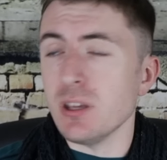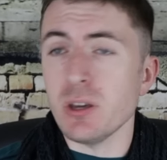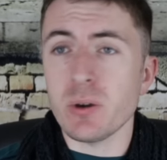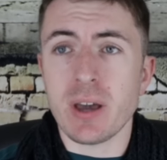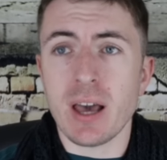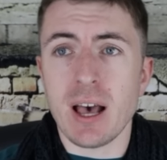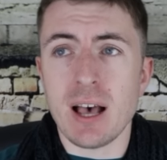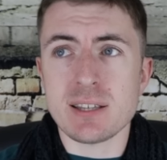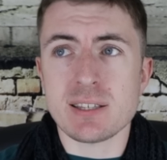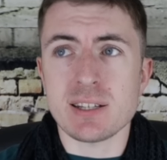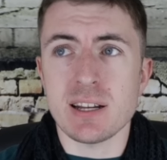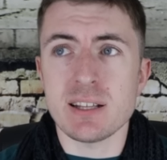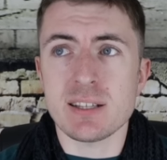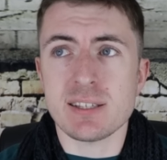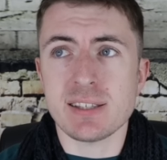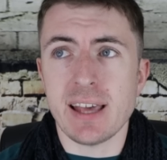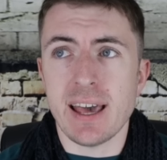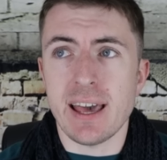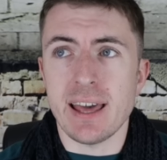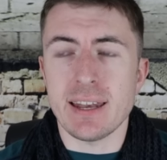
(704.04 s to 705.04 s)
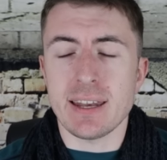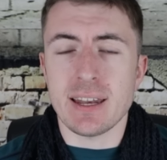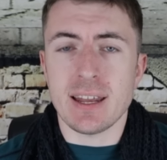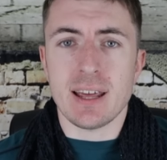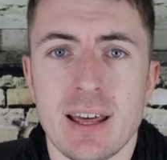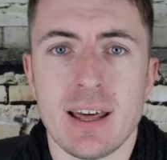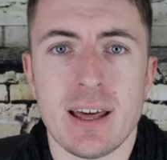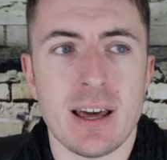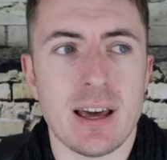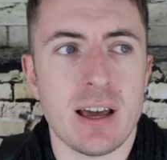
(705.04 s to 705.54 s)
Newcastle instead
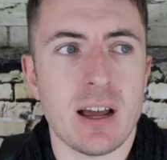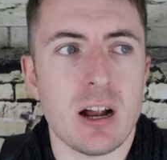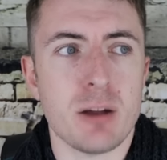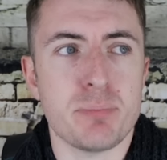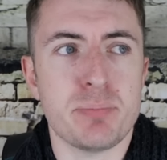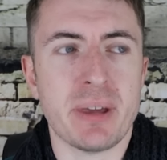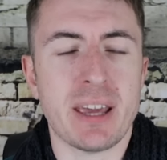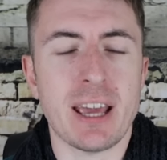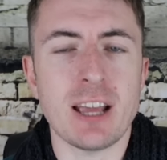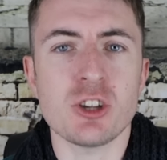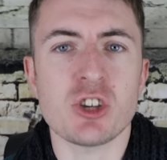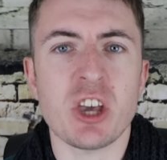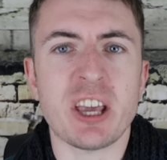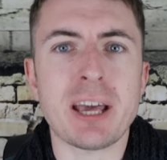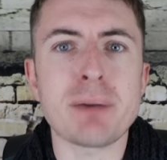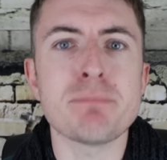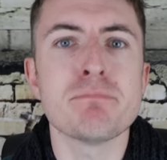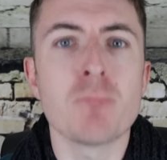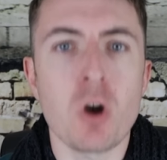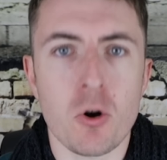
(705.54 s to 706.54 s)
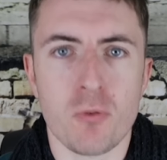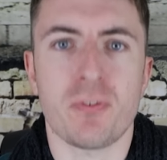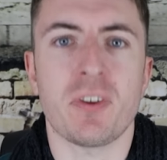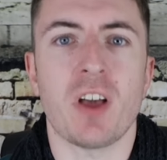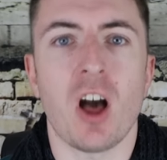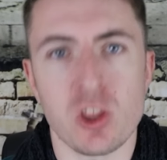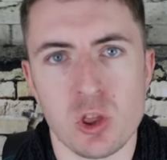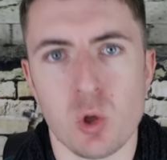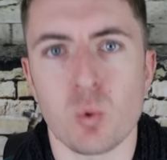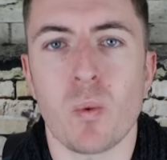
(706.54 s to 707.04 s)
are picking Jacob Murphy
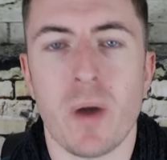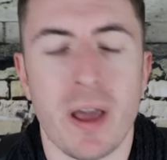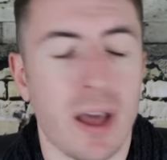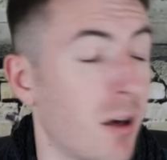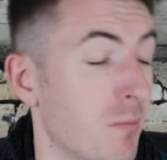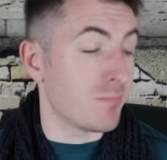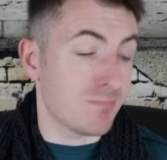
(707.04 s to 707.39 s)
on the wing.